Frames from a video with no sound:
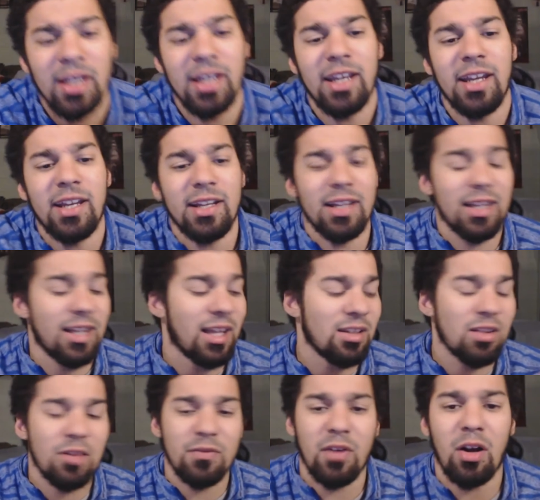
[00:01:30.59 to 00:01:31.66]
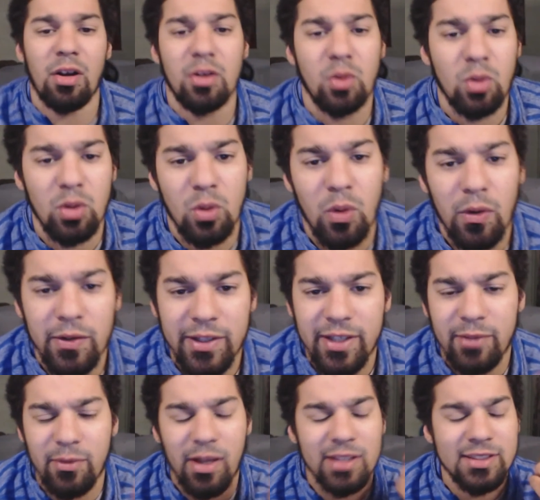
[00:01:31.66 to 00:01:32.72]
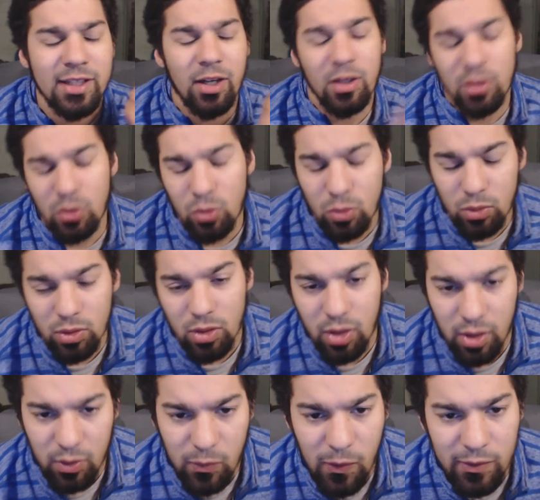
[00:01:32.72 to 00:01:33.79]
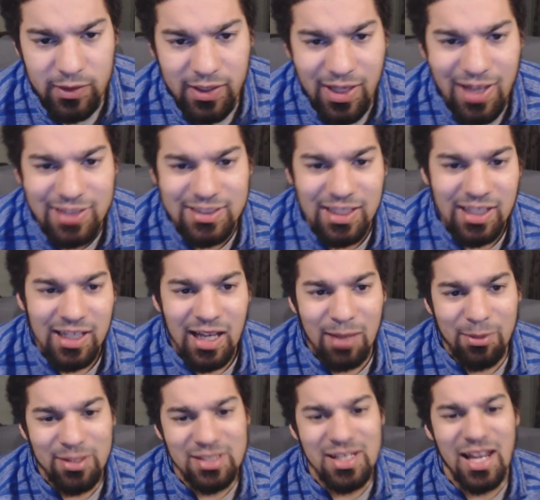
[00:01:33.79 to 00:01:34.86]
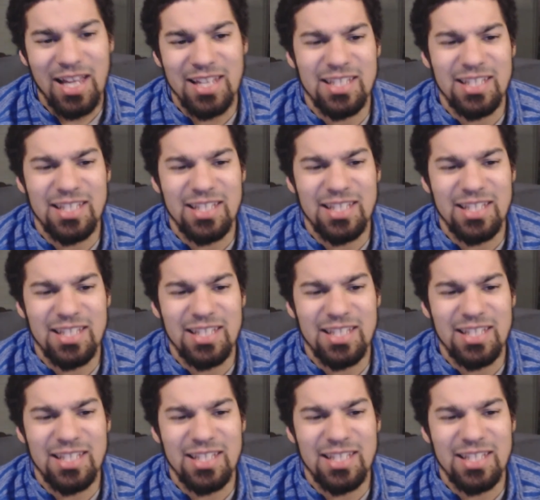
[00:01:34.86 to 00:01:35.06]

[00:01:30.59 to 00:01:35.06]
And I love the hardcore quality. And when I say hardcore uh, quality, guys, I mean, it's not.